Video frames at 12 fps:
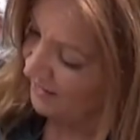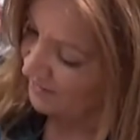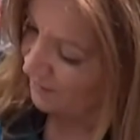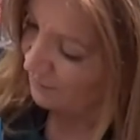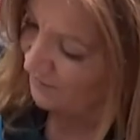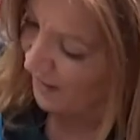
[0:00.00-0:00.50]

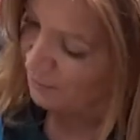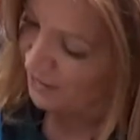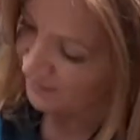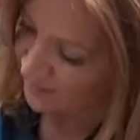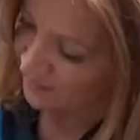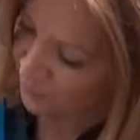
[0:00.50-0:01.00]
some
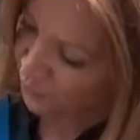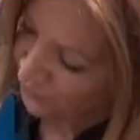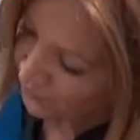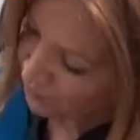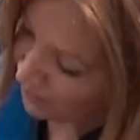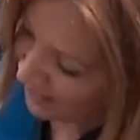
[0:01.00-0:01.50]
fabrics,
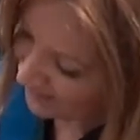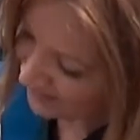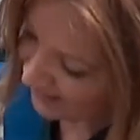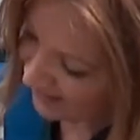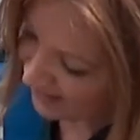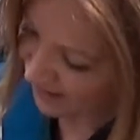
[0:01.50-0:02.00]
got some
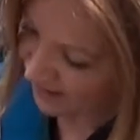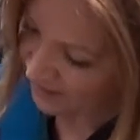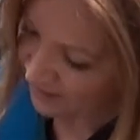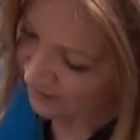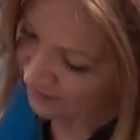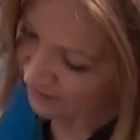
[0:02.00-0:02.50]
plastic here,
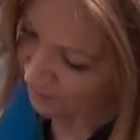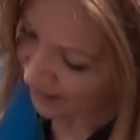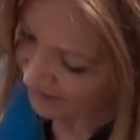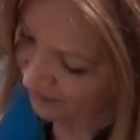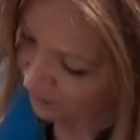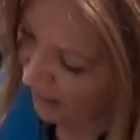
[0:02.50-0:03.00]
some
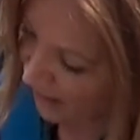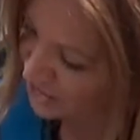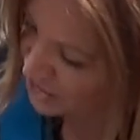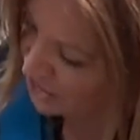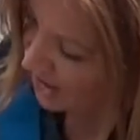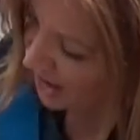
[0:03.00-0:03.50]
plastic
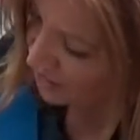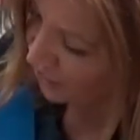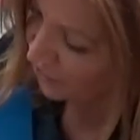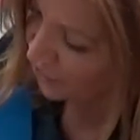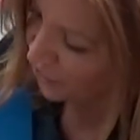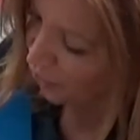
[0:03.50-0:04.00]
mesh,
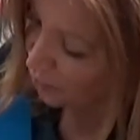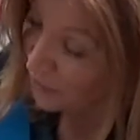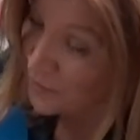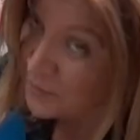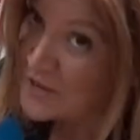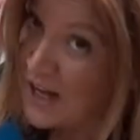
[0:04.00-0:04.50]
just secured
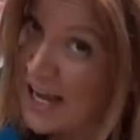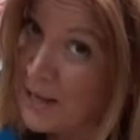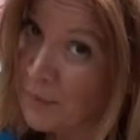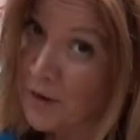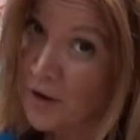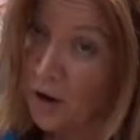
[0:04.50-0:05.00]
with some
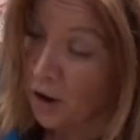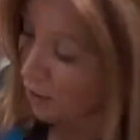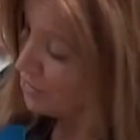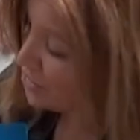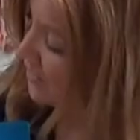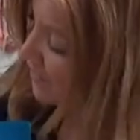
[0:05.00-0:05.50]
tape
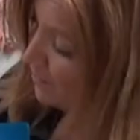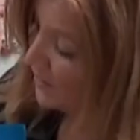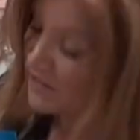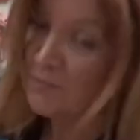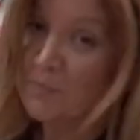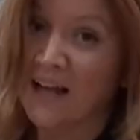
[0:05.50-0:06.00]
onto this
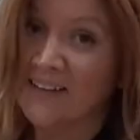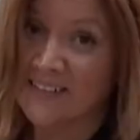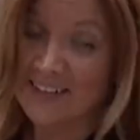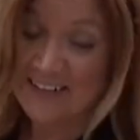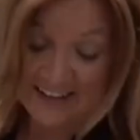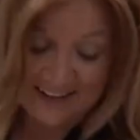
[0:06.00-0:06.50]
piece of
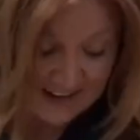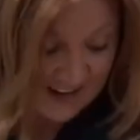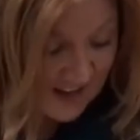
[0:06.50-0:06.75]
plastic.